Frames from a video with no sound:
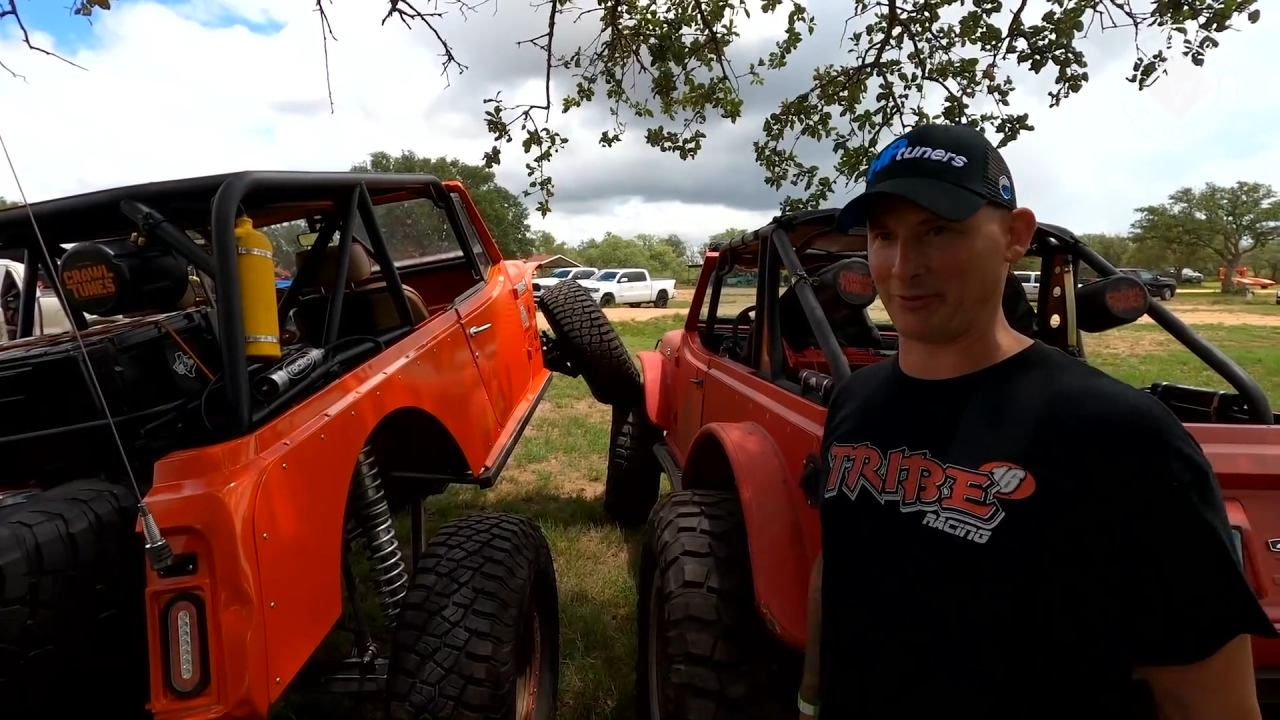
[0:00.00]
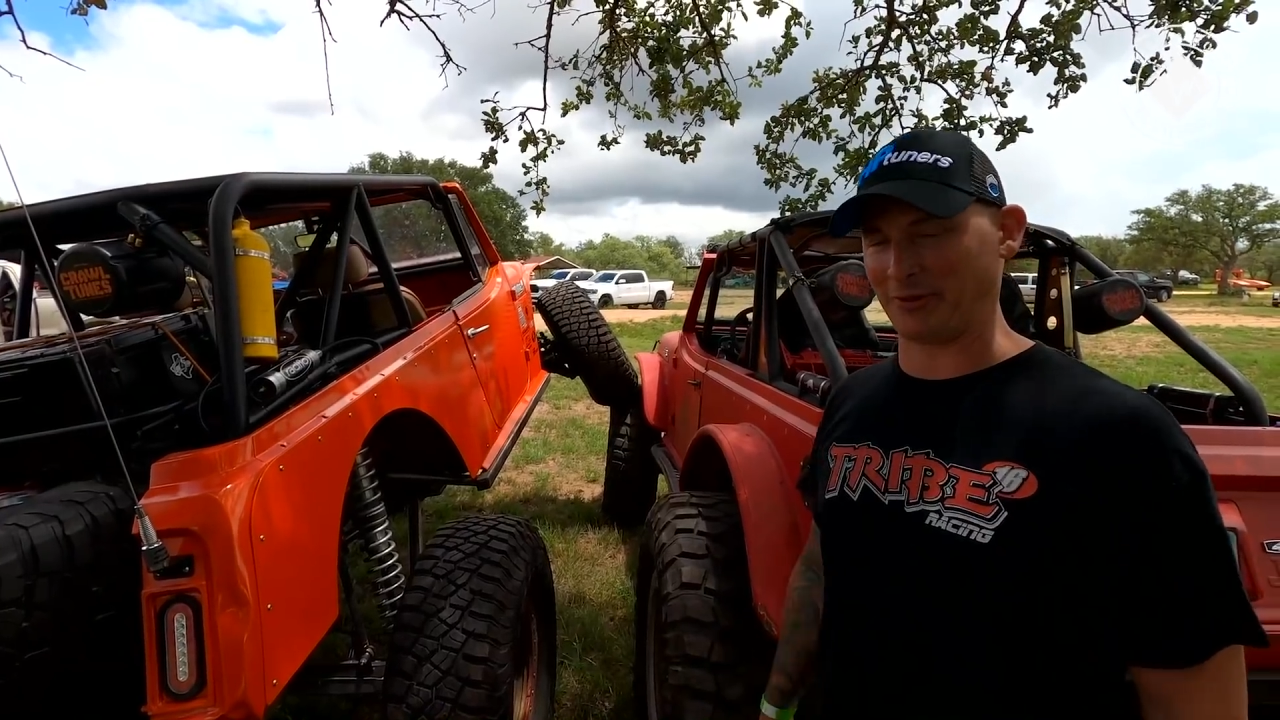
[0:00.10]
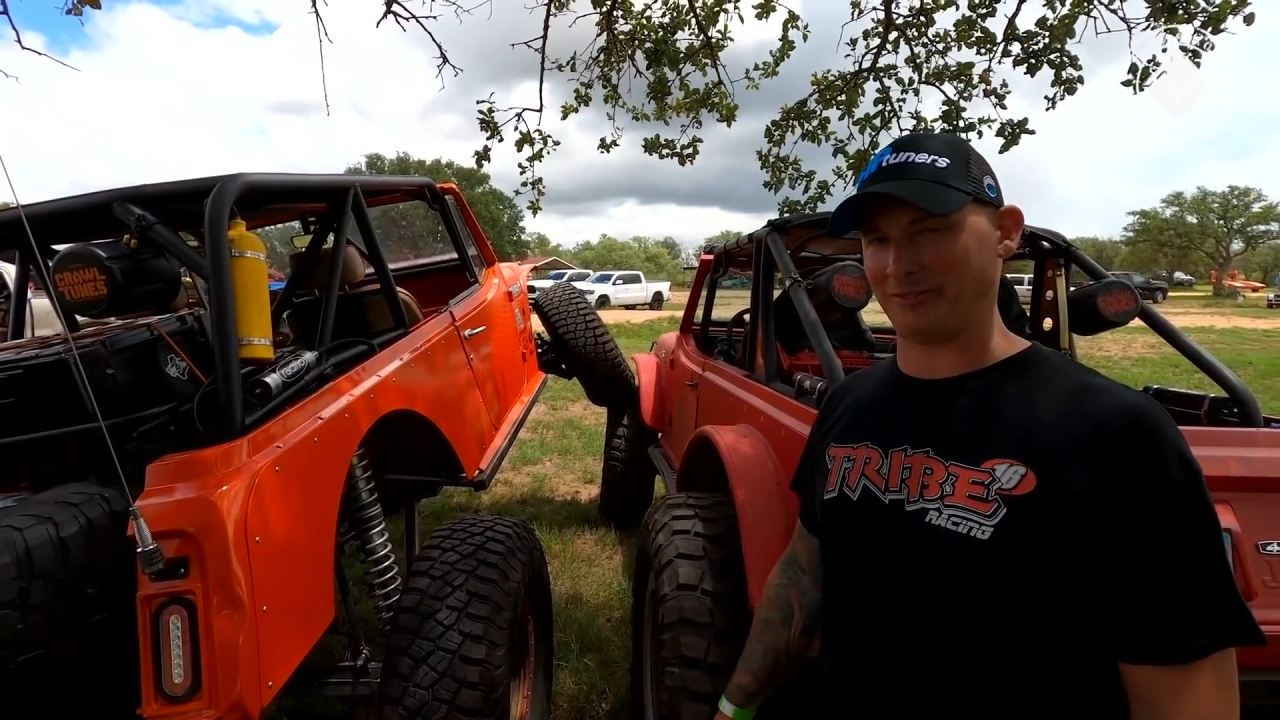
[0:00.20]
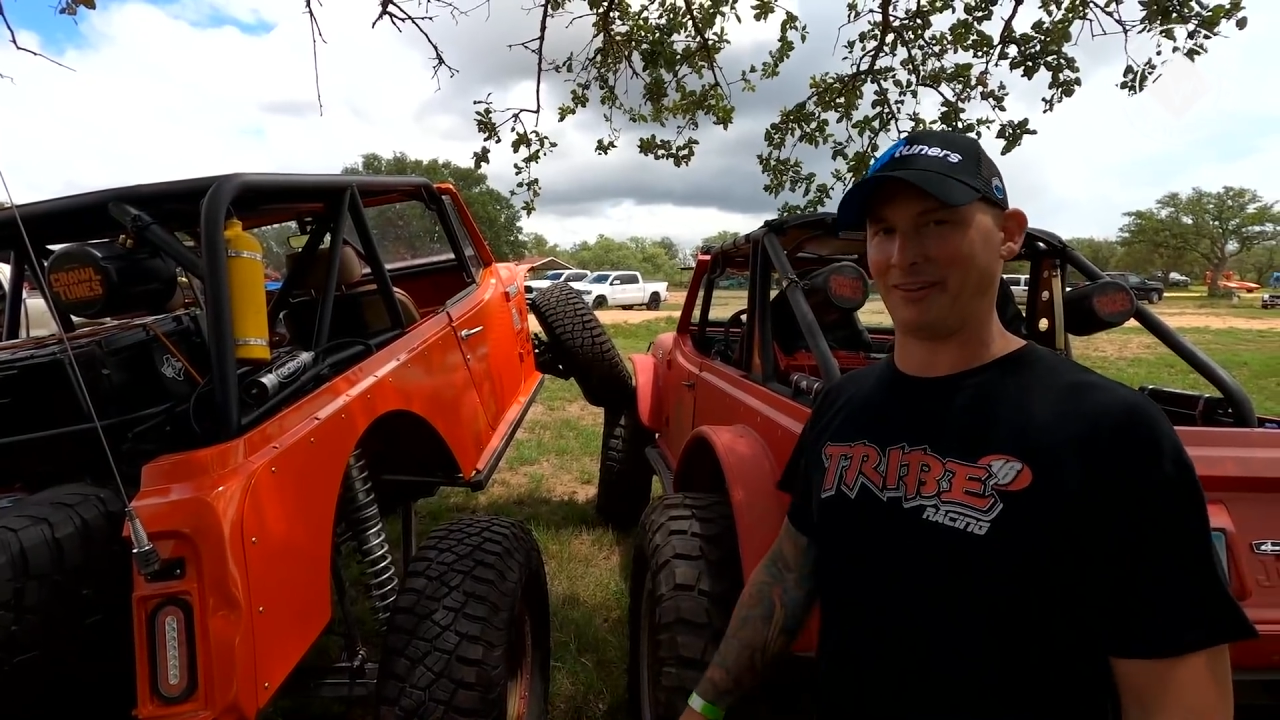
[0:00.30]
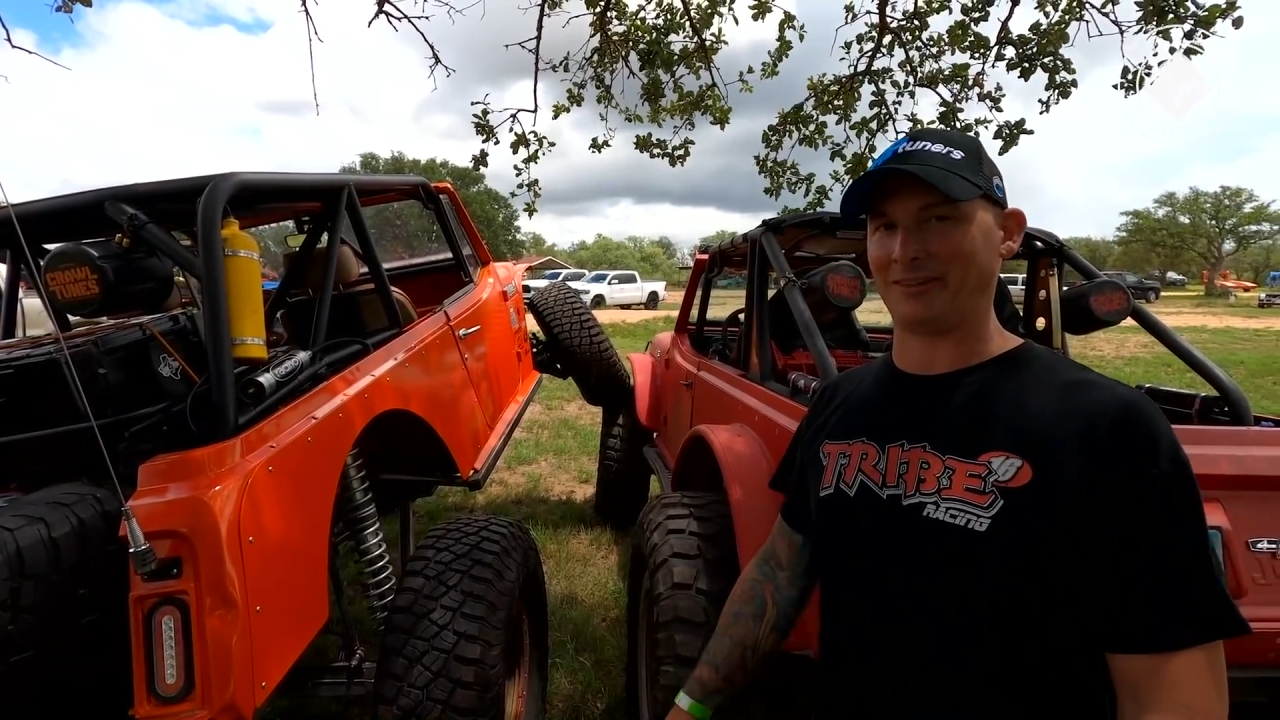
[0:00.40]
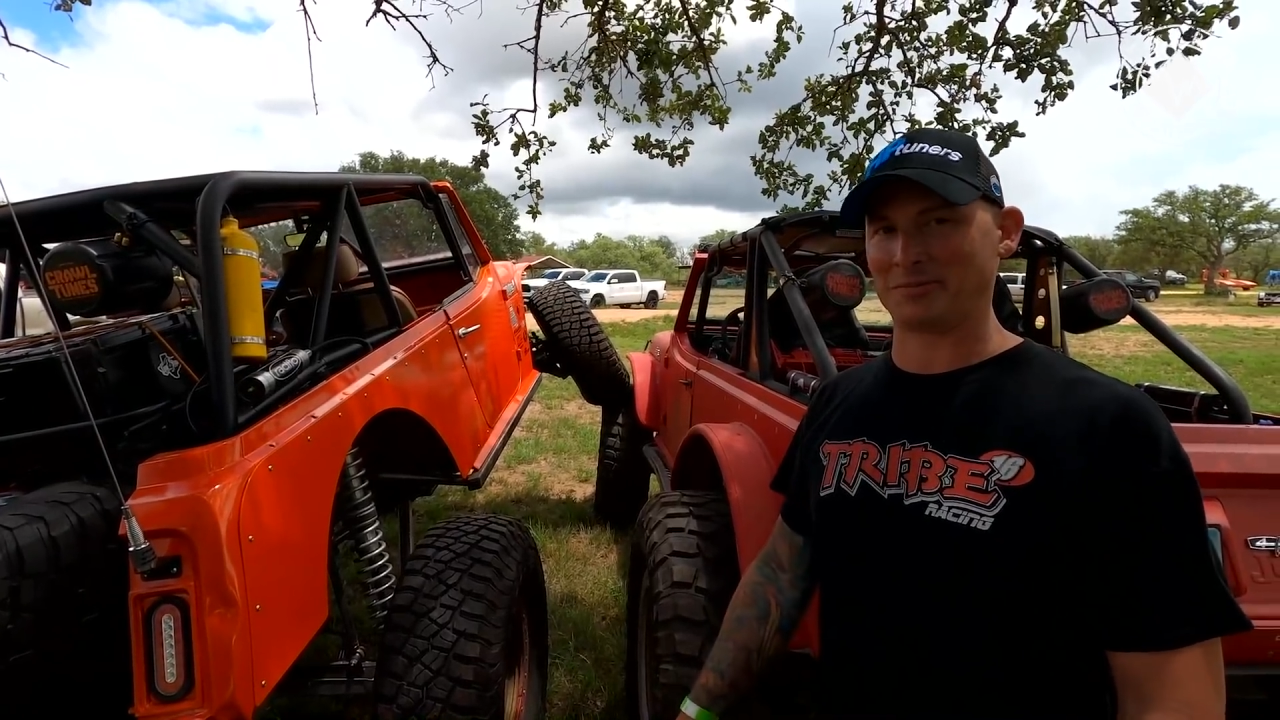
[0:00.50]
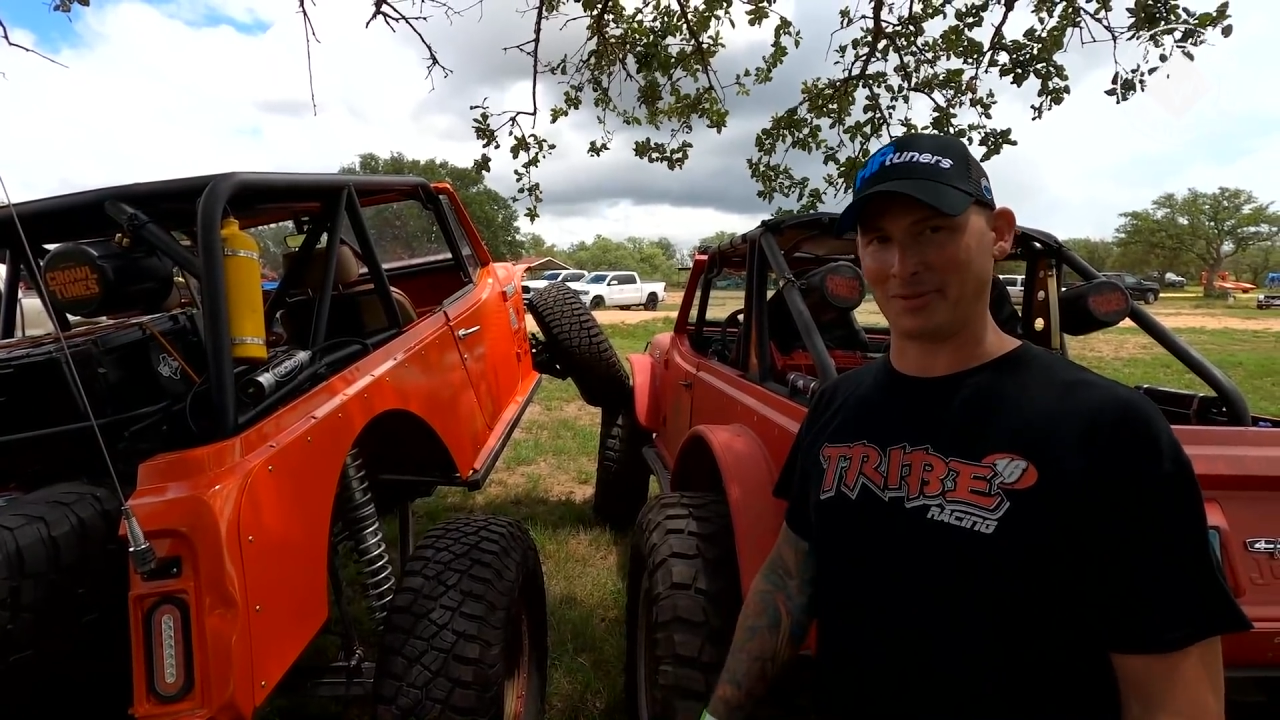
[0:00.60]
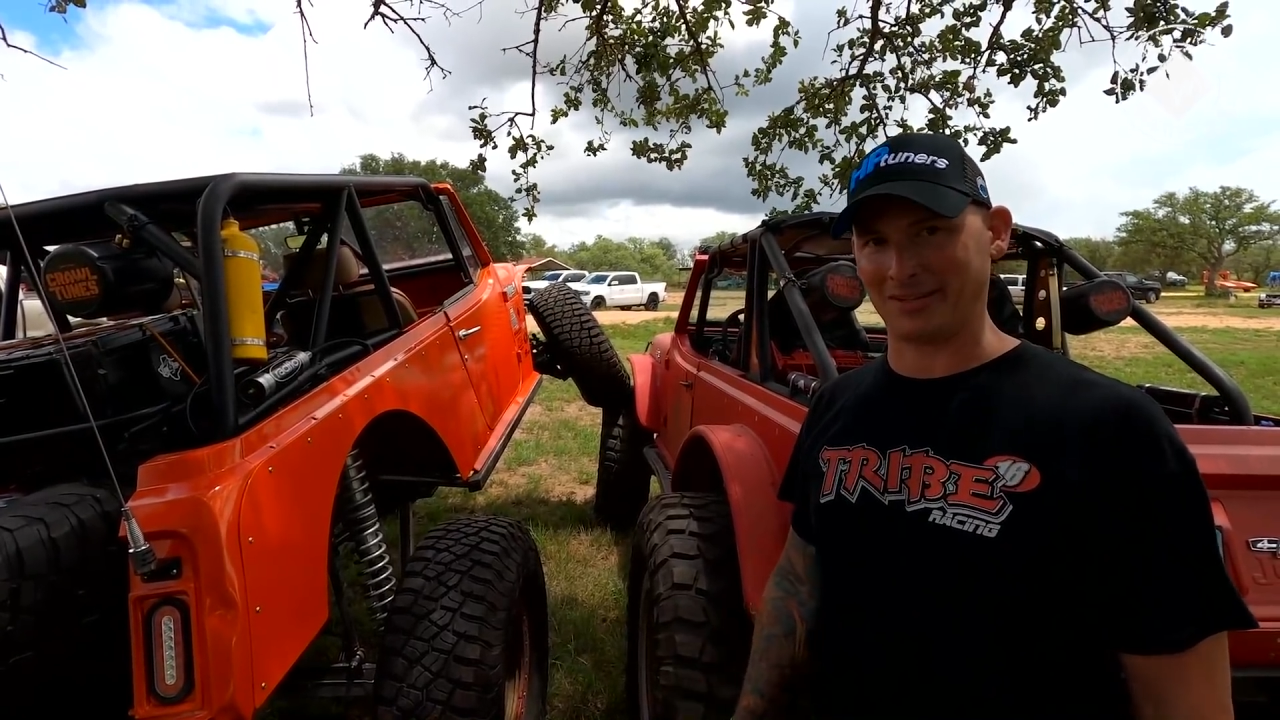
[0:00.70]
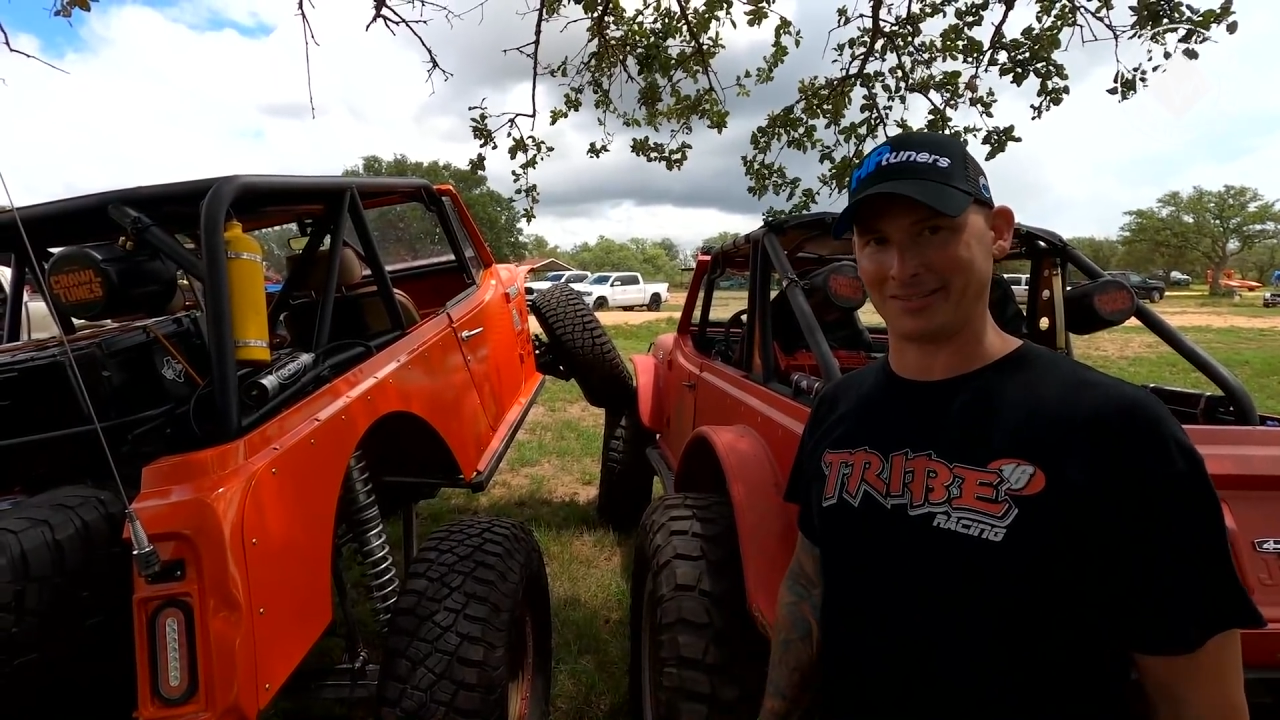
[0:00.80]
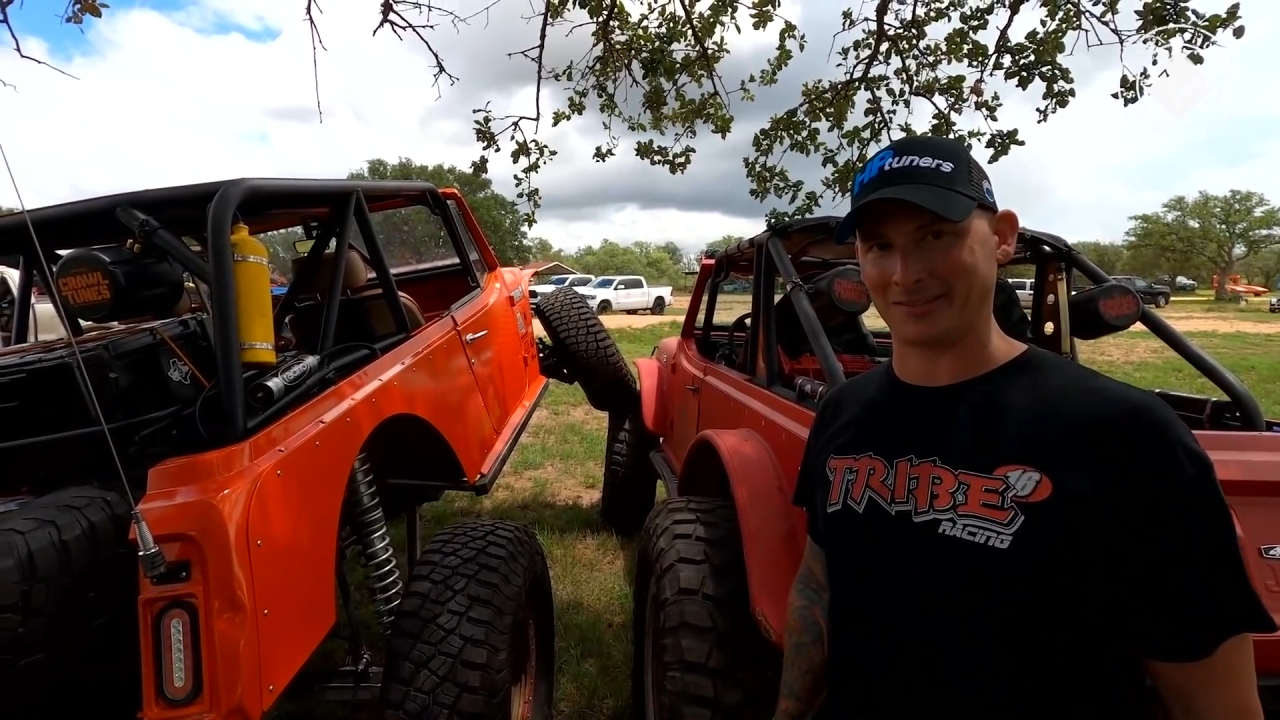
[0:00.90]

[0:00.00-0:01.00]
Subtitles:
35 spline,